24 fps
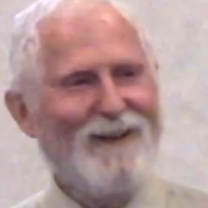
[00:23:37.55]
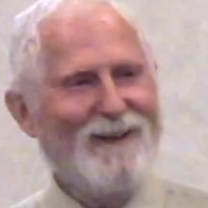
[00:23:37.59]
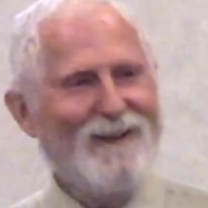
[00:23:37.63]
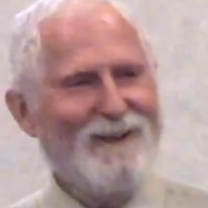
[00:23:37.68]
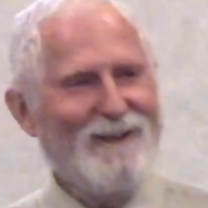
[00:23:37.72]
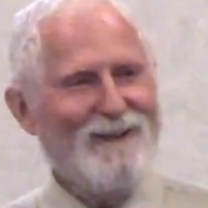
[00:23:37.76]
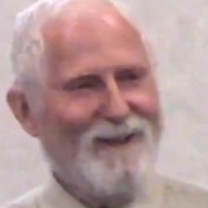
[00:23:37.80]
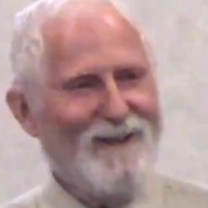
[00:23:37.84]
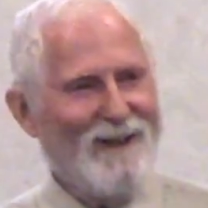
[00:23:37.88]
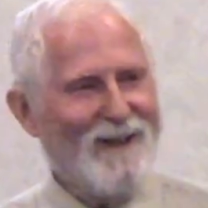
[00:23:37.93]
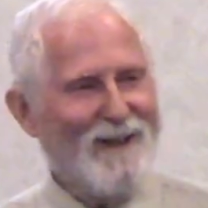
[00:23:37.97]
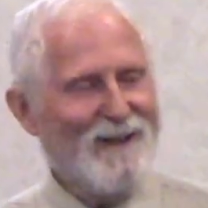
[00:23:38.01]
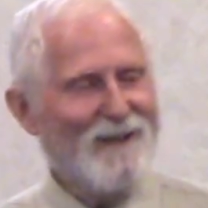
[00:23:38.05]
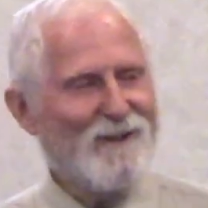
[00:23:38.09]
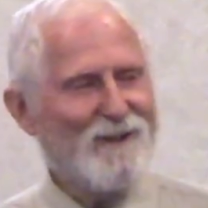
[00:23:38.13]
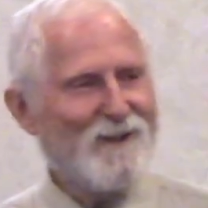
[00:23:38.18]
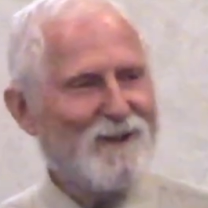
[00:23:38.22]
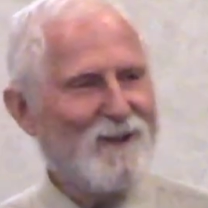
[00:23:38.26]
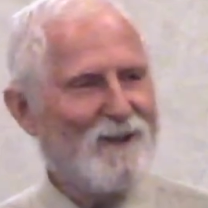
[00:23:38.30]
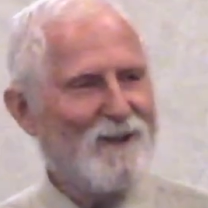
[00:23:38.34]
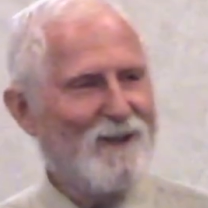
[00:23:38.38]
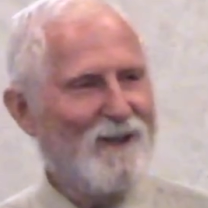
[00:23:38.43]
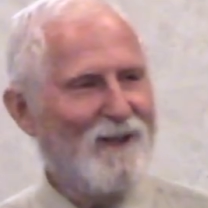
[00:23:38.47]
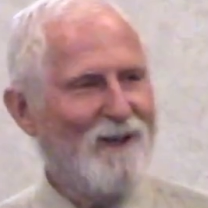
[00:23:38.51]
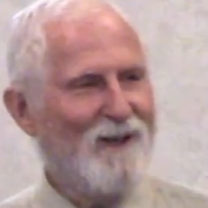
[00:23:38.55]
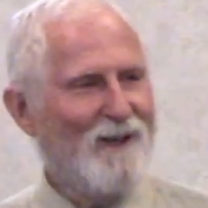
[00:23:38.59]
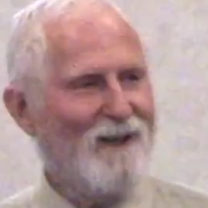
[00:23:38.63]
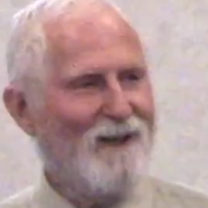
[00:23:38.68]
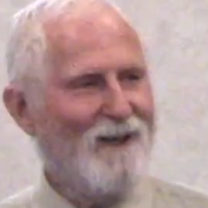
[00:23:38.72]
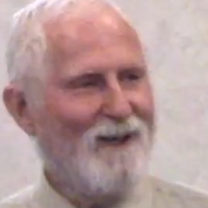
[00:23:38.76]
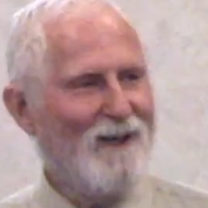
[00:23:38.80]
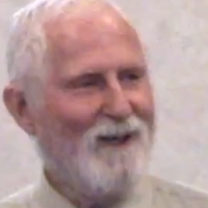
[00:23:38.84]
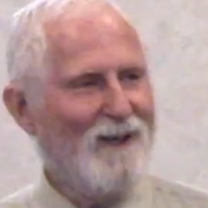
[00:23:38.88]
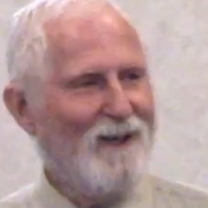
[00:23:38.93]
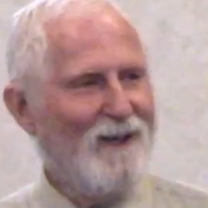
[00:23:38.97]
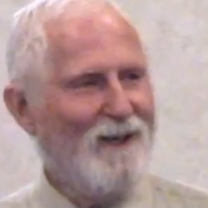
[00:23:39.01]
Yes,
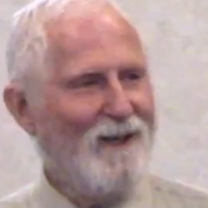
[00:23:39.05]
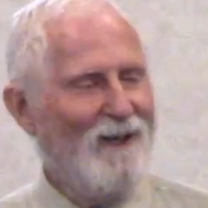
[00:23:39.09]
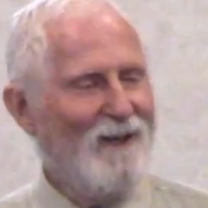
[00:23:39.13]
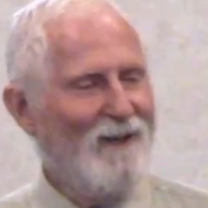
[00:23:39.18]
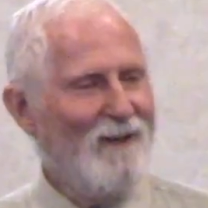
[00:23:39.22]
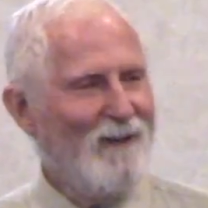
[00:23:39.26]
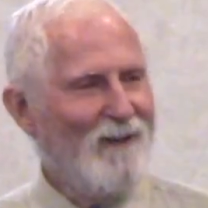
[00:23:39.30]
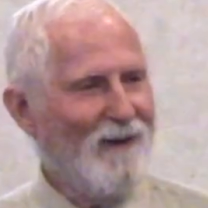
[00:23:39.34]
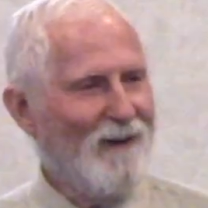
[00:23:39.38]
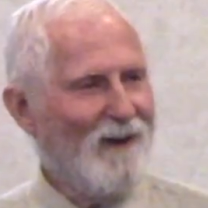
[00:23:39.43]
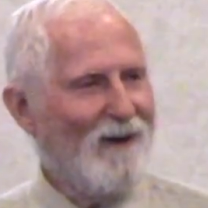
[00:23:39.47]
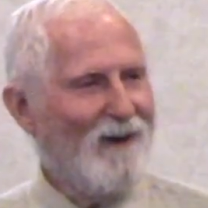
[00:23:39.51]
there